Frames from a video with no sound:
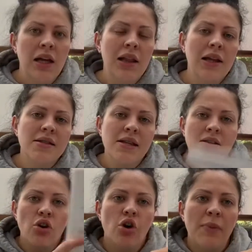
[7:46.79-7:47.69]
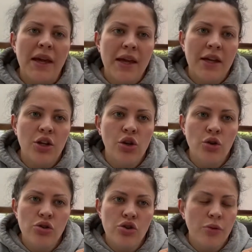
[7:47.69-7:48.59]
Lindsay taught me,
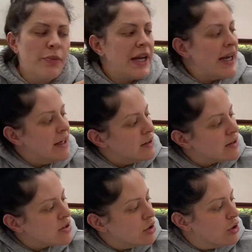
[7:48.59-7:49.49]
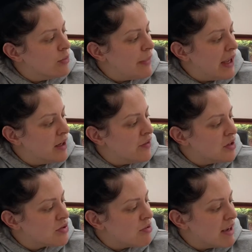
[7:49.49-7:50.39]
use your brain. So
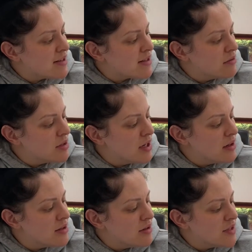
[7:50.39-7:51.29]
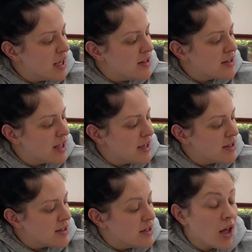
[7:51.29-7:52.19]
benefits, risks, alternatives,
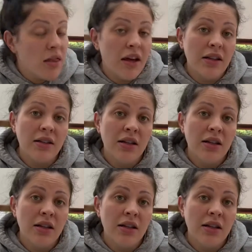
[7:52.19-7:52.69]
instinct, nothing.